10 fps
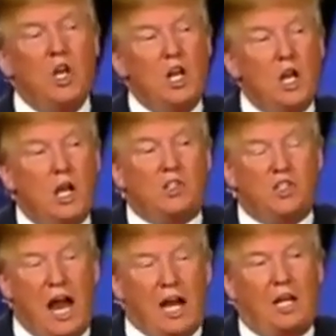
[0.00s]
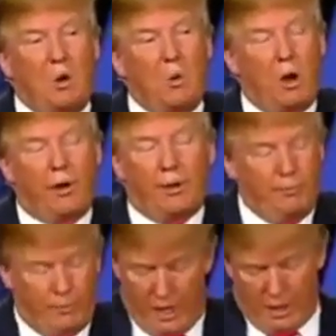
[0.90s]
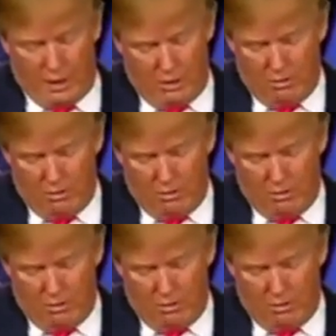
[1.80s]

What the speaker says: It's not going to work. Not going to work.